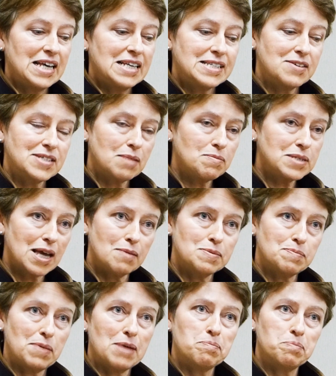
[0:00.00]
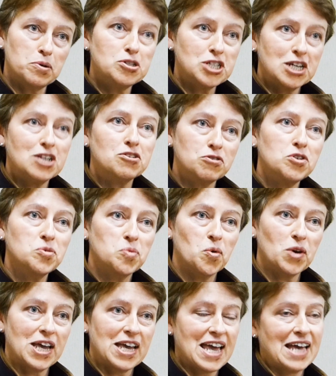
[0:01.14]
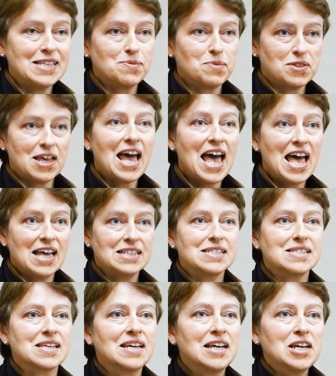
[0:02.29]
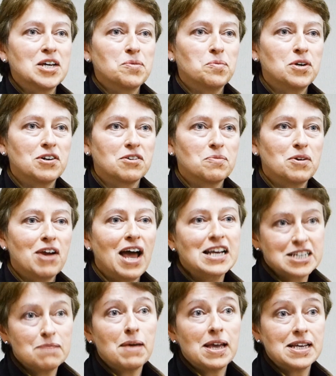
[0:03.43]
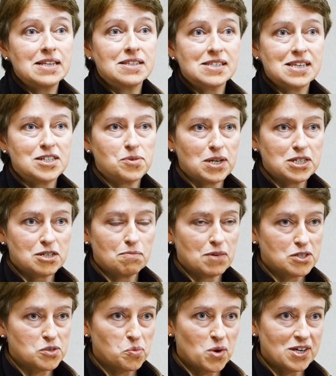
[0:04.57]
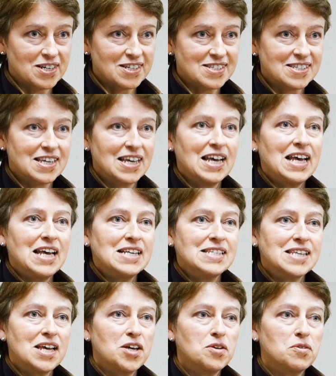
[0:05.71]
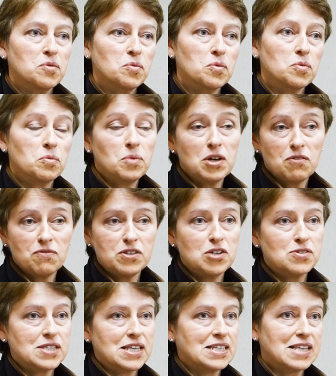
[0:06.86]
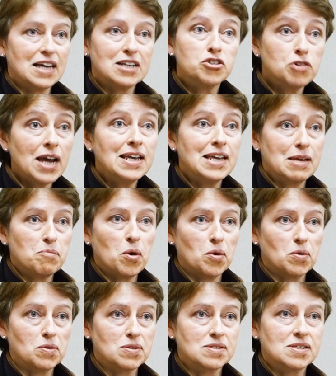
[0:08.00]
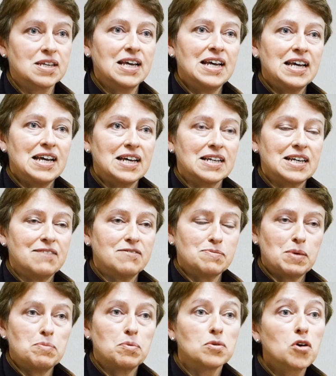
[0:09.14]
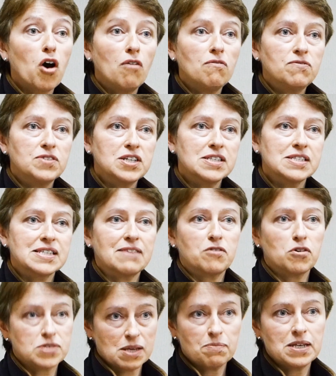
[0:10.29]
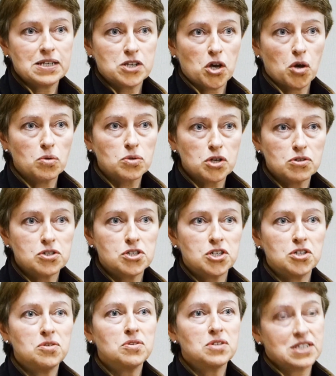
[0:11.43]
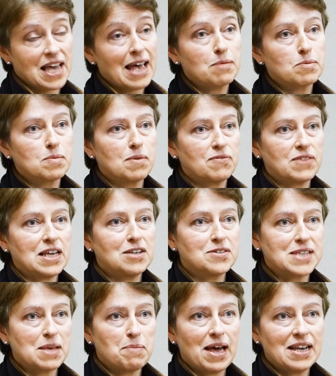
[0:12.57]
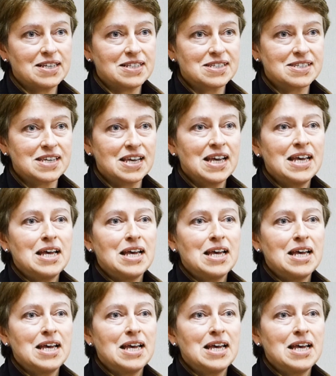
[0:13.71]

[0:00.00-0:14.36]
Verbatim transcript: So sometimes by pushing through walking aids with the hands, we're, we're actually making the situation much worse. So we often use things like trekking poles. It gives people confidence, they've got something to hold on to, to help them if they lose their balance.